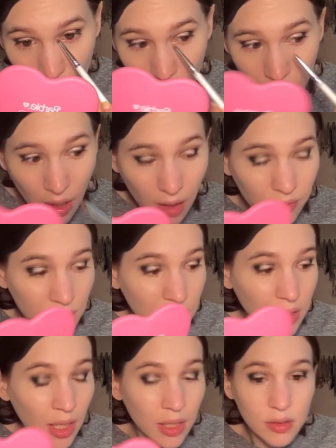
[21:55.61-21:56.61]

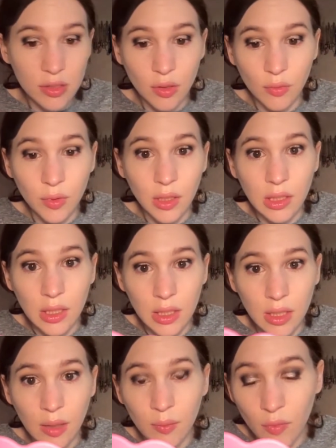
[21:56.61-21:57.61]
obviously I still really need
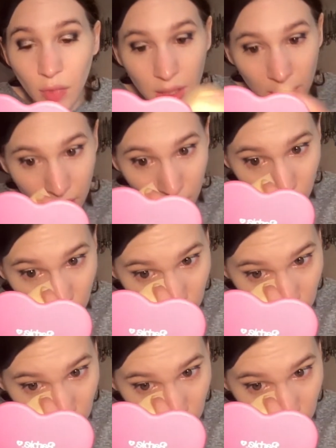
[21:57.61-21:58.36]
him right now.